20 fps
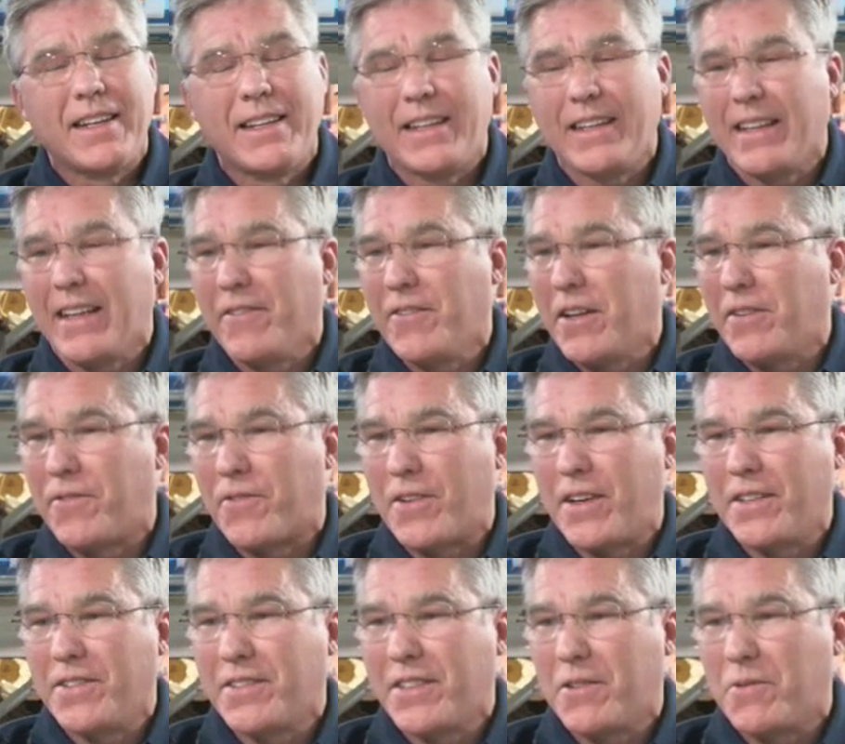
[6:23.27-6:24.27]
Uh, I've had
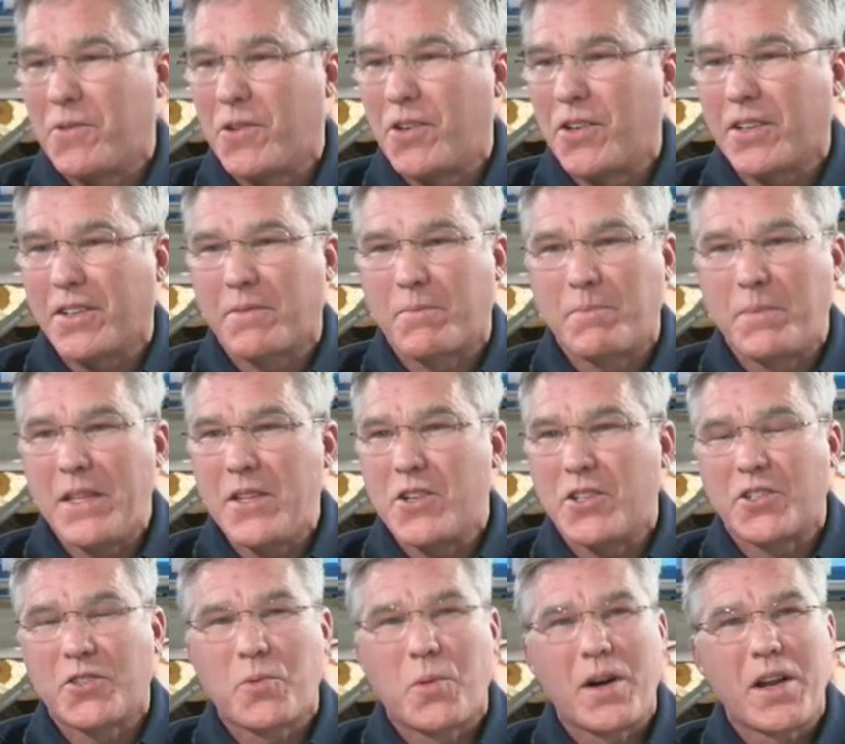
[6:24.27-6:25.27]
friends that work, been
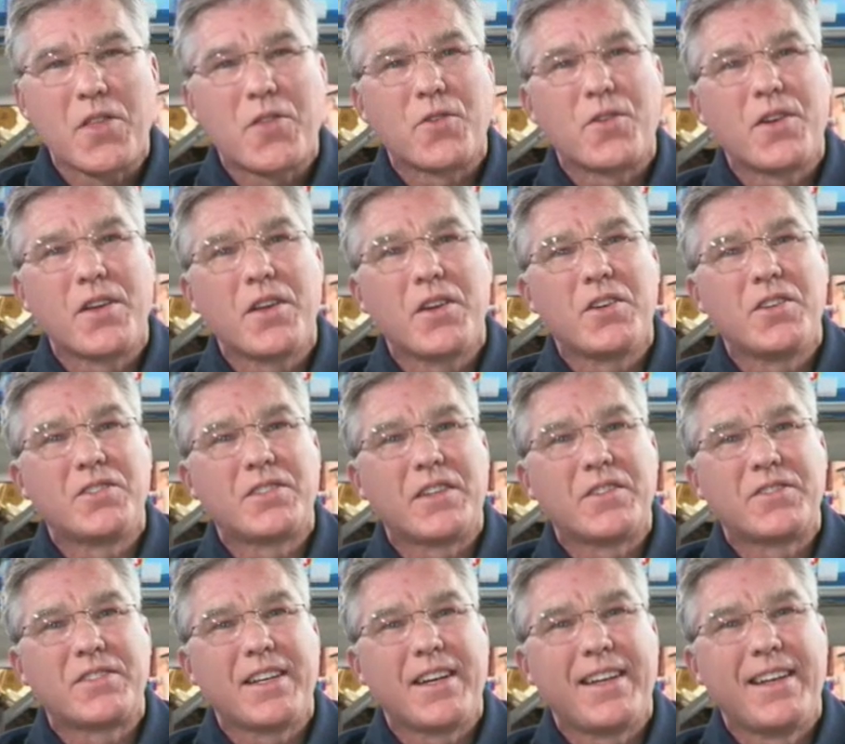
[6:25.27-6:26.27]
there 20, 30 years,
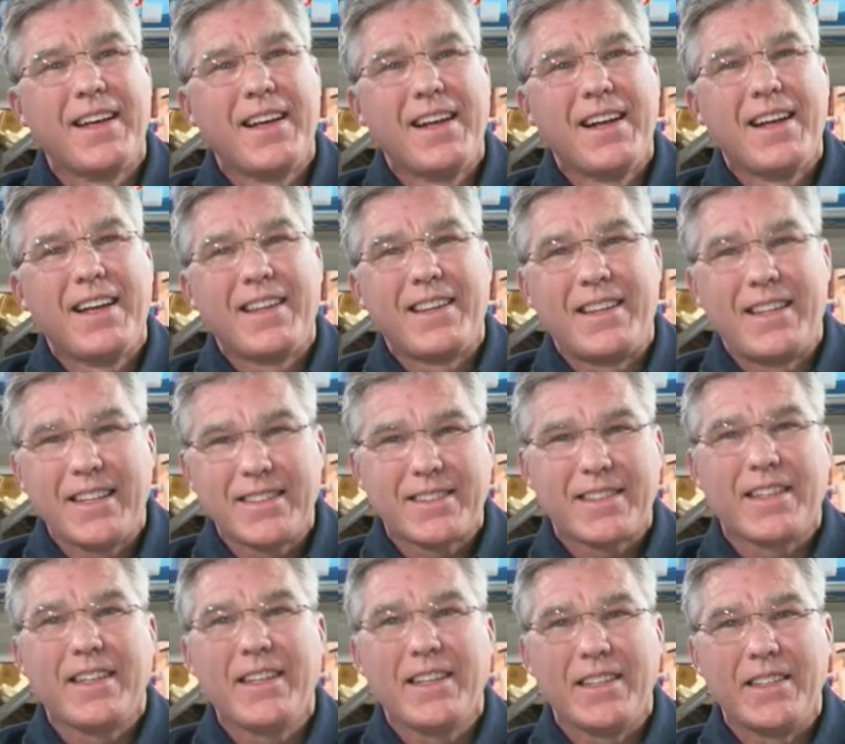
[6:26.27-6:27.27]
have said
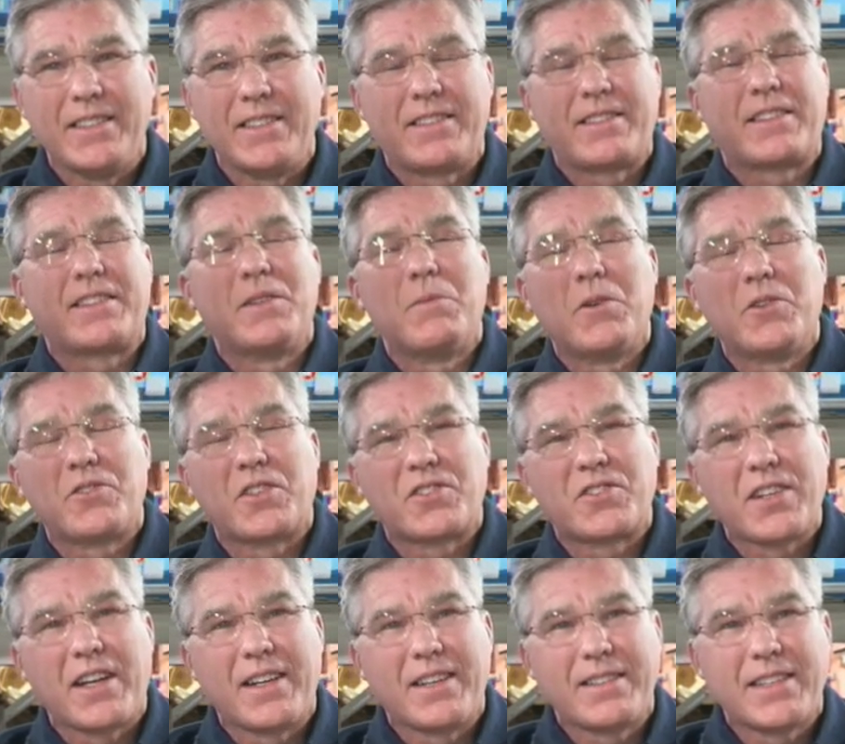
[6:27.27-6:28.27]
this is the most
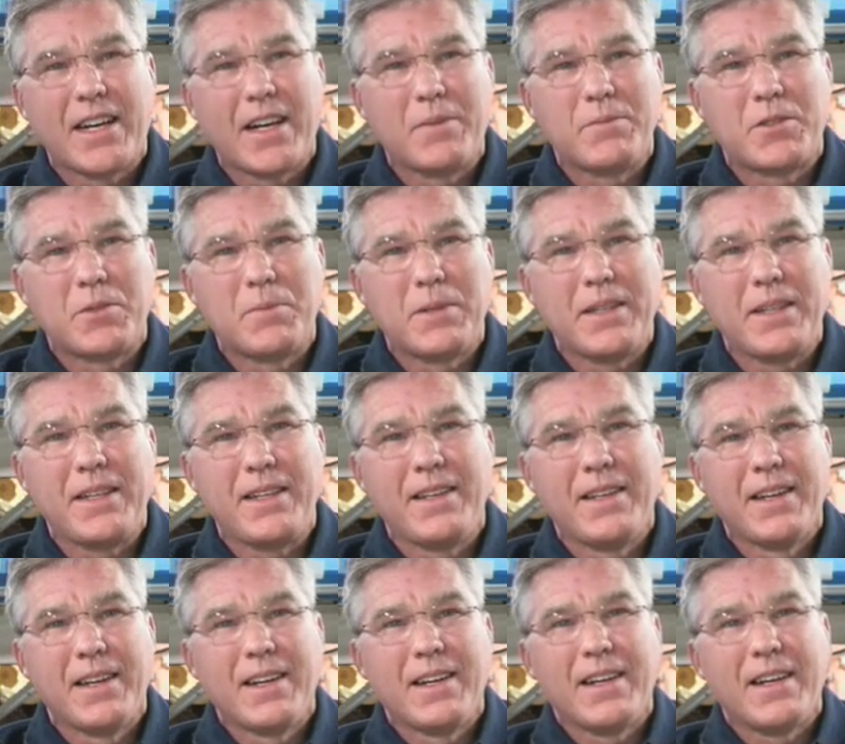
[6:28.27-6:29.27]
exciting time to be
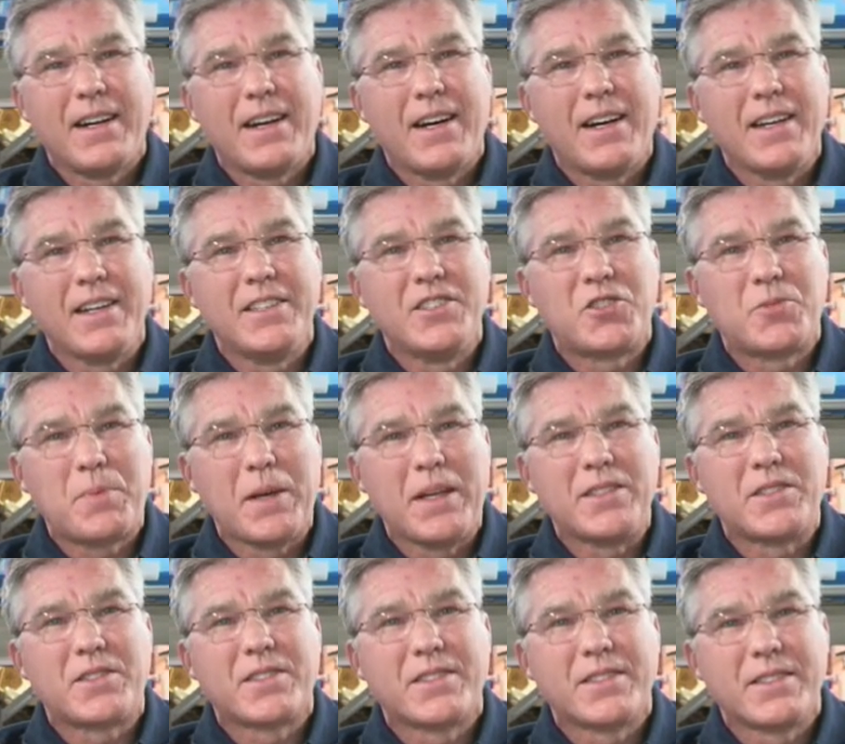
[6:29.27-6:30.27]
uh, in
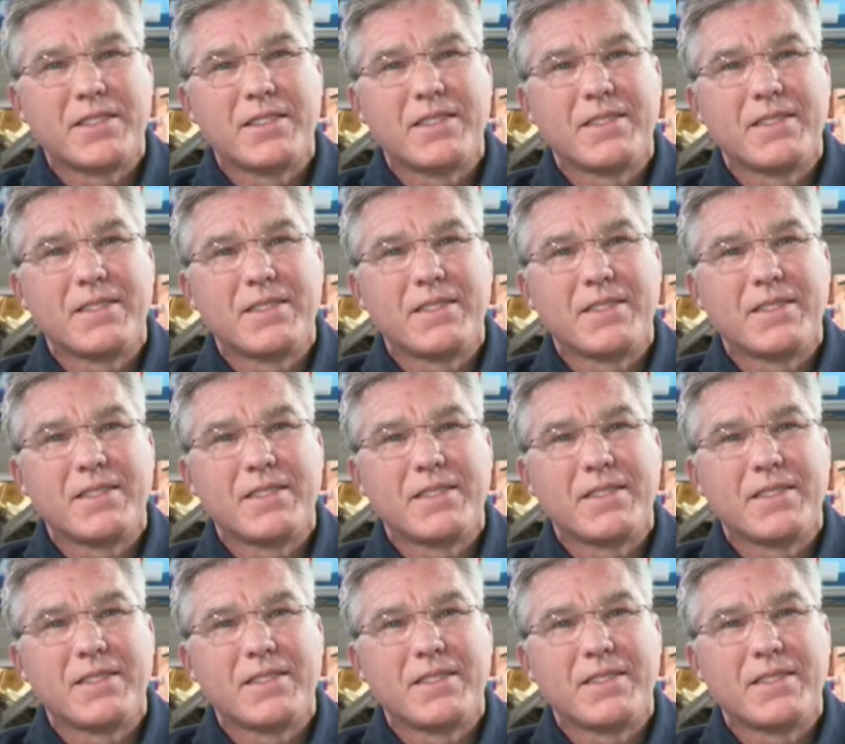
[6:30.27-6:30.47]
space.